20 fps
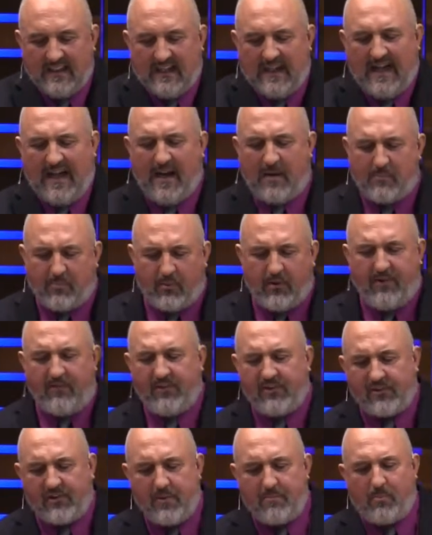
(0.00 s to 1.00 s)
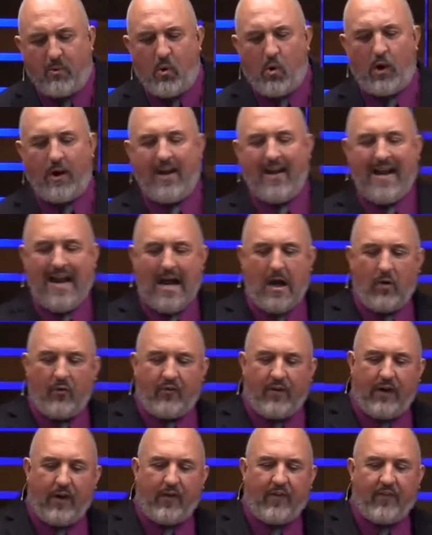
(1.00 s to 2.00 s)
I had previously pointed out
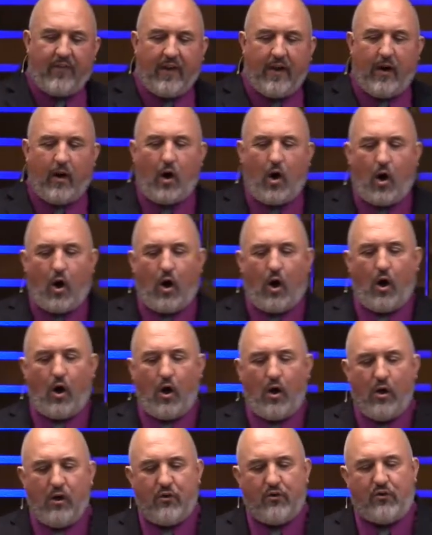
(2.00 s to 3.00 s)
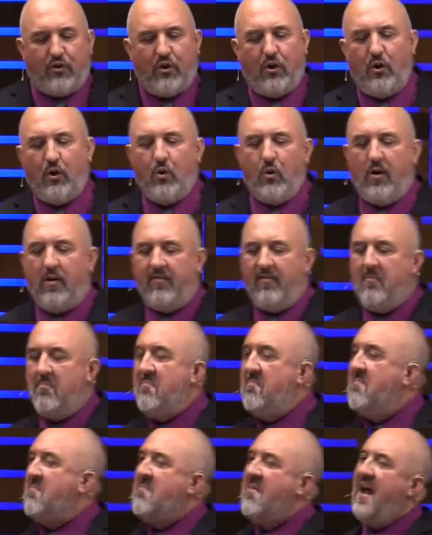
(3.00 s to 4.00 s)
that there are two of
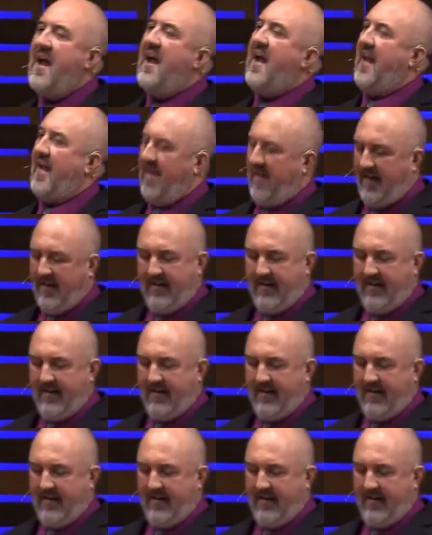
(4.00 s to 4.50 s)
many